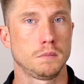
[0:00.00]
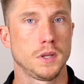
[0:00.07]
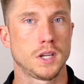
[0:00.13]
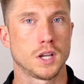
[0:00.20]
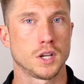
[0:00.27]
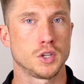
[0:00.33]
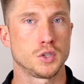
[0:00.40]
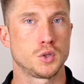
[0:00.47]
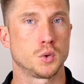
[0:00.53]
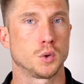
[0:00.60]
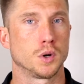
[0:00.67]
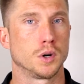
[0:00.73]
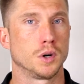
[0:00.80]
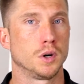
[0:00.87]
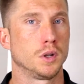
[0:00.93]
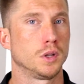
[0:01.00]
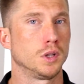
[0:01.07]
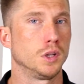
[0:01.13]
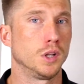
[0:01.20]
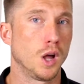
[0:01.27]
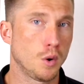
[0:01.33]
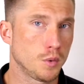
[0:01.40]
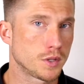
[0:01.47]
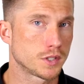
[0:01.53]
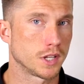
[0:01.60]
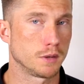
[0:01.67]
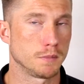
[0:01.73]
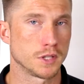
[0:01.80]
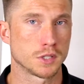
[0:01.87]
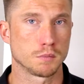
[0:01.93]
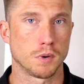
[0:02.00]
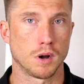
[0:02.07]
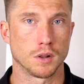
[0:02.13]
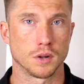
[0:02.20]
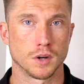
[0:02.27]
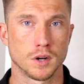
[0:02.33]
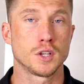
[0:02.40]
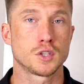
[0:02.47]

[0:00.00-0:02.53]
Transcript: because your loan is gonna be smaller.